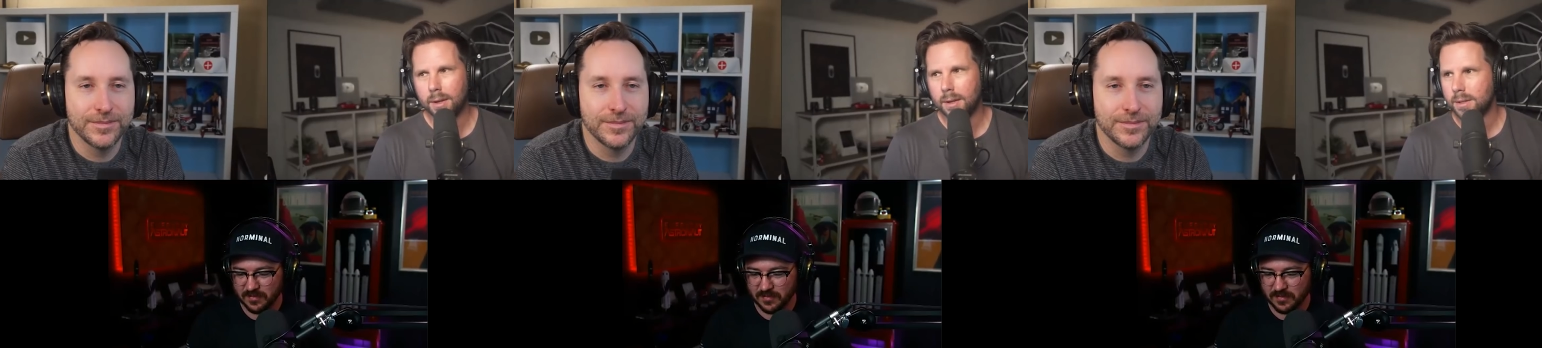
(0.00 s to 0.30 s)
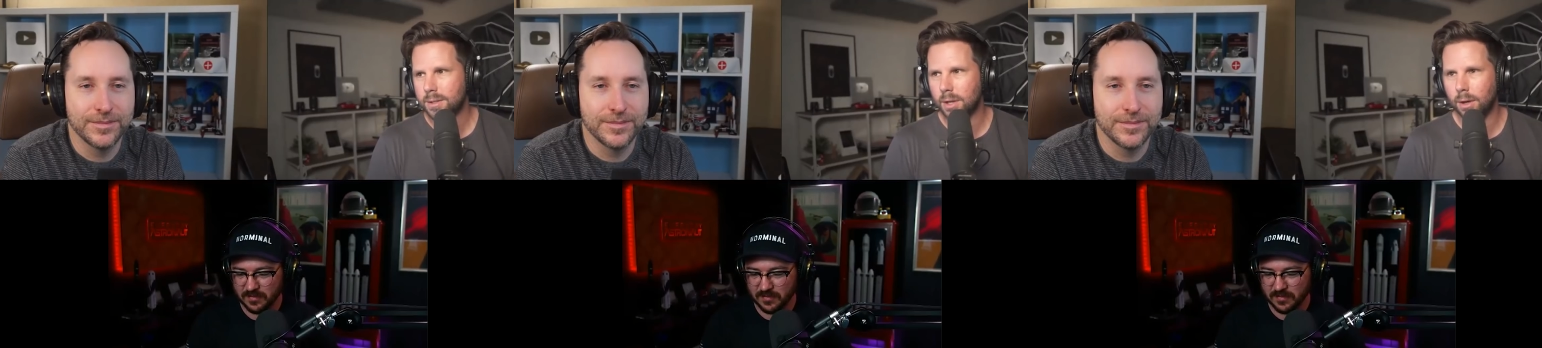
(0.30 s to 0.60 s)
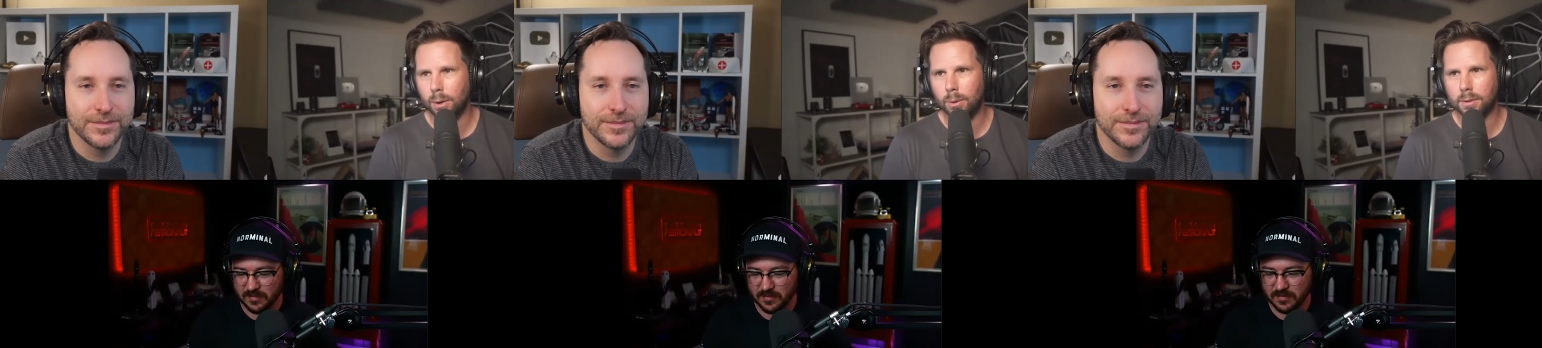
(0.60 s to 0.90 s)

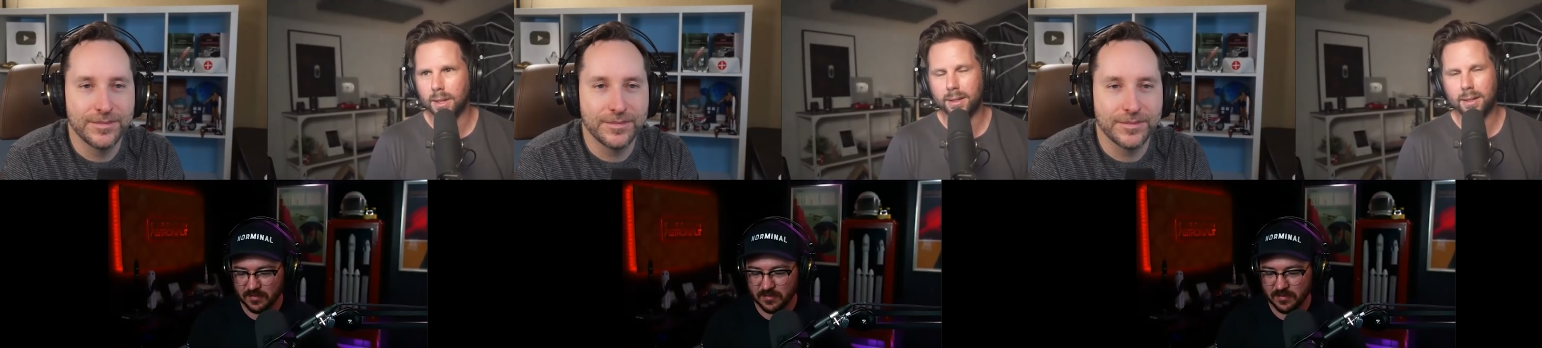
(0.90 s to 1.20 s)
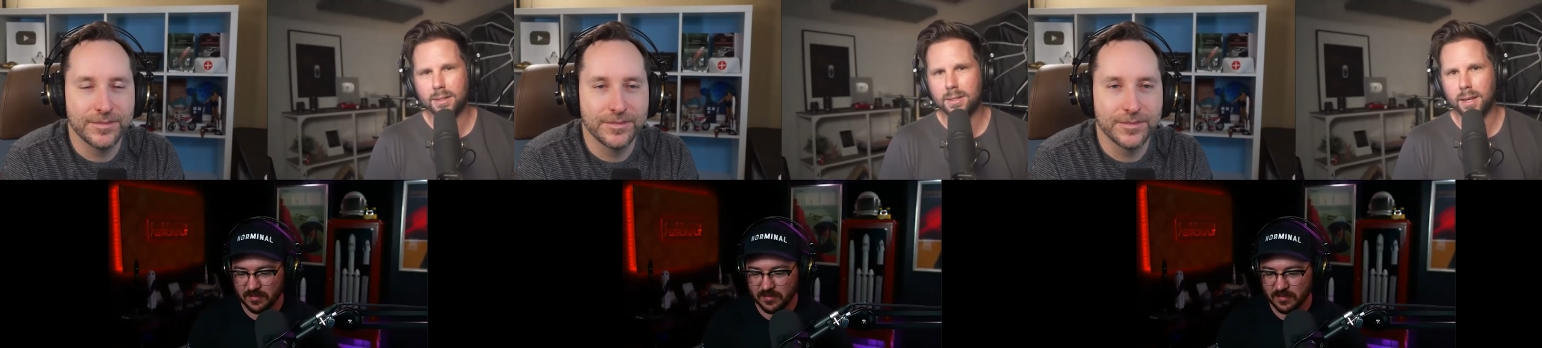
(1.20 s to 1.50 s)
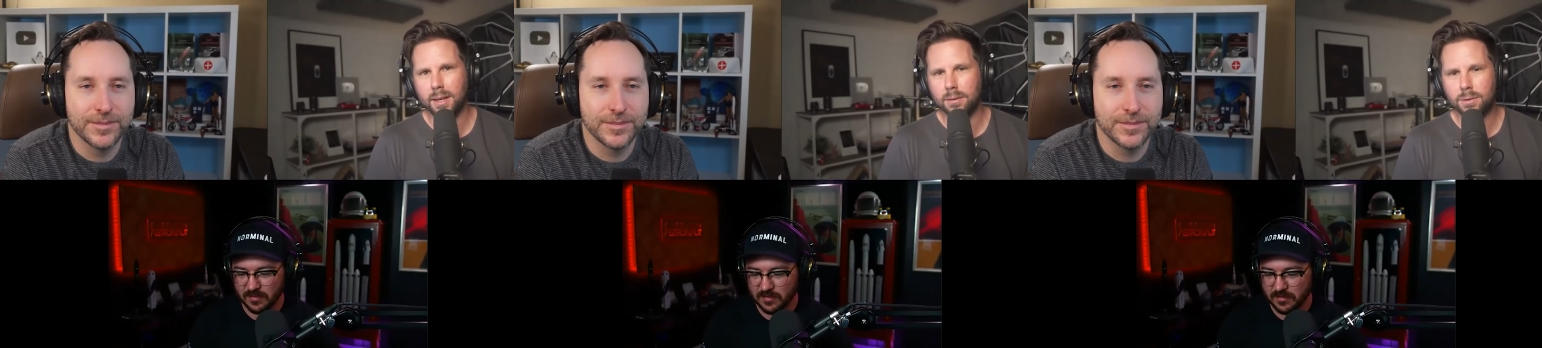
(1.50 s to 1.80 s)
Speaker 1: So like let's say
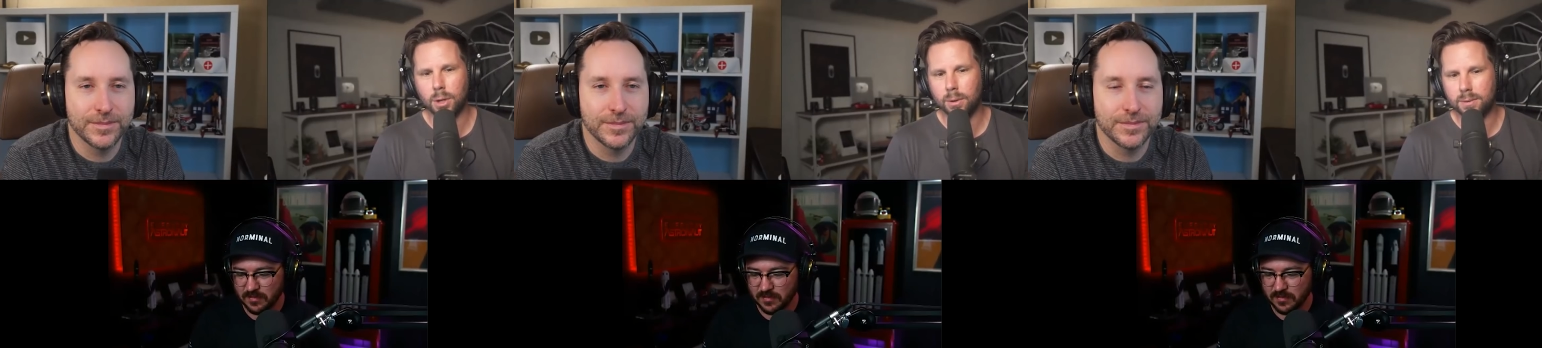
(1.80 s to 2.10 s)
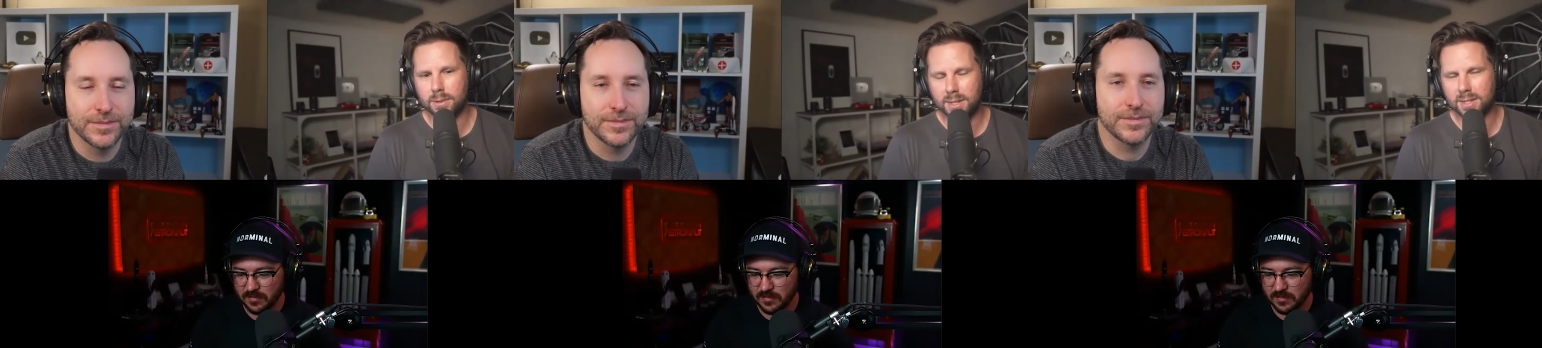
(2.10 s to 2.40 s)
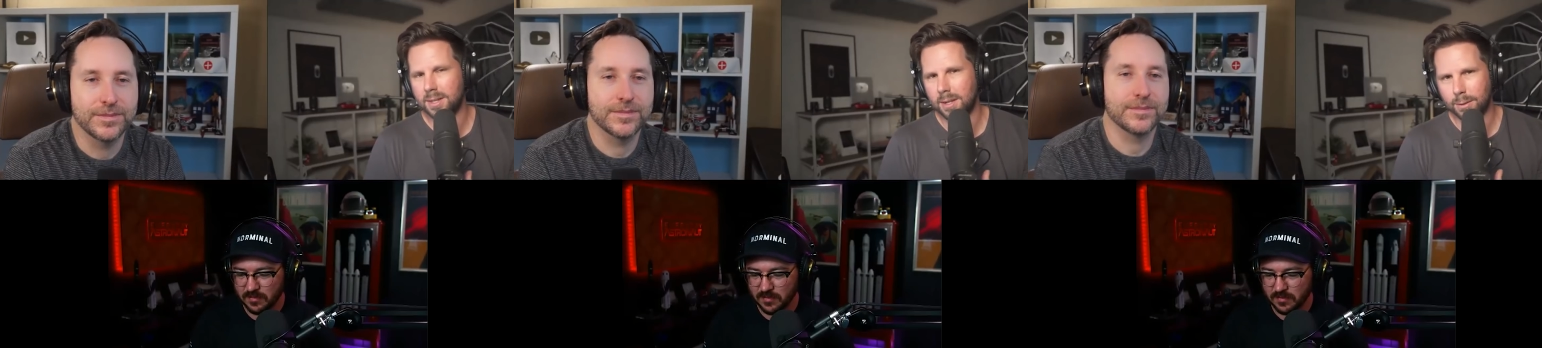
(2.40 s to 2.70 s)
you chose
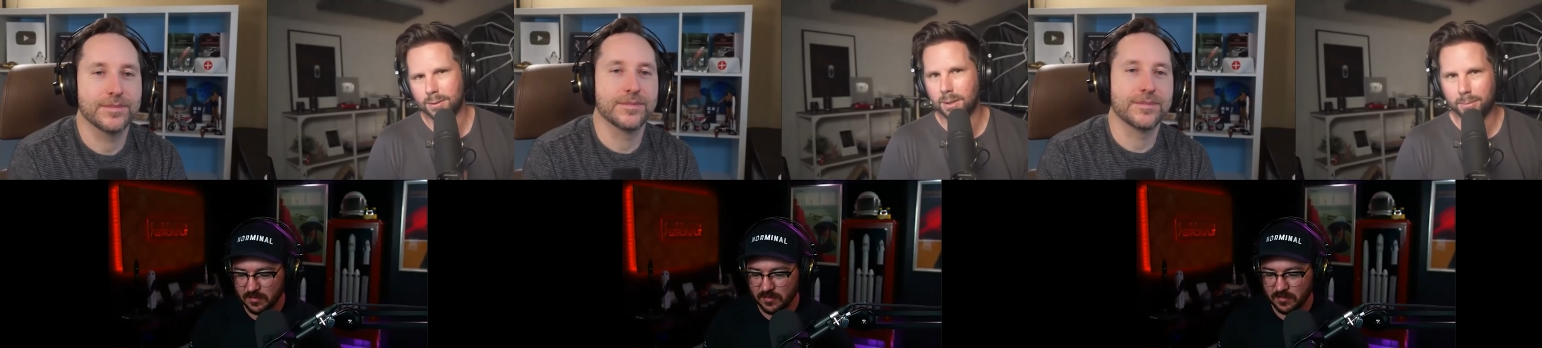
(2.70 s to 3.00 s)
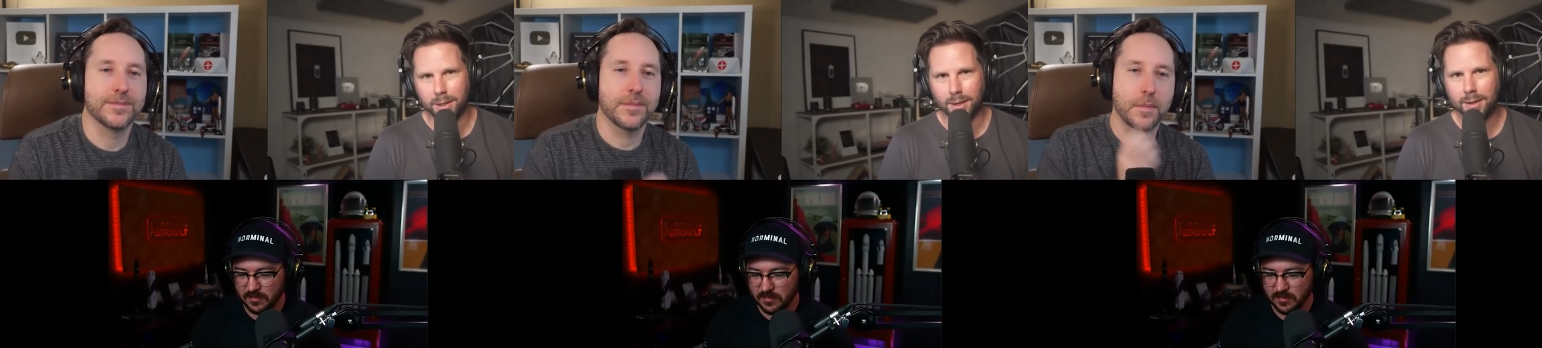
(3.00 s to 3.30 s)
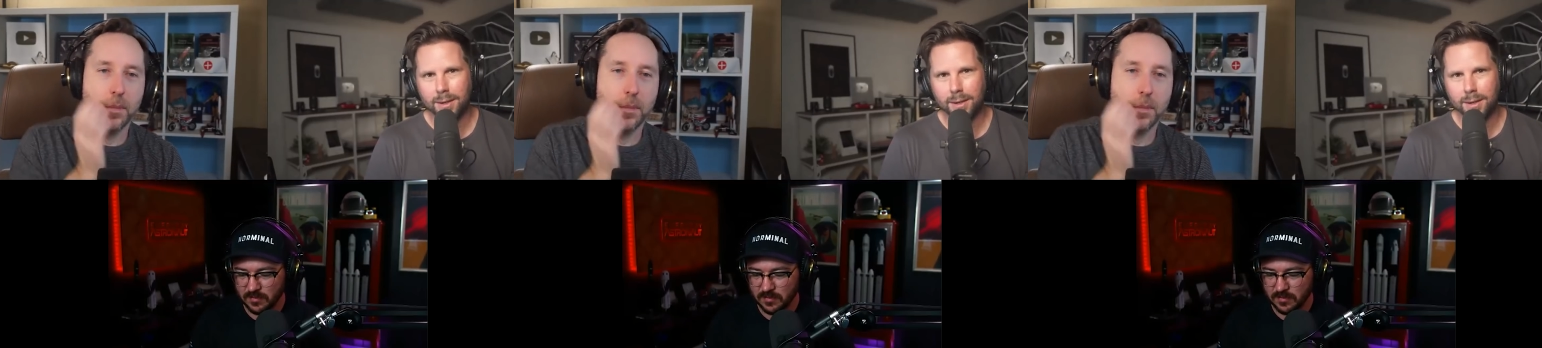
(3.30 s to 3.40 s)
Disney or something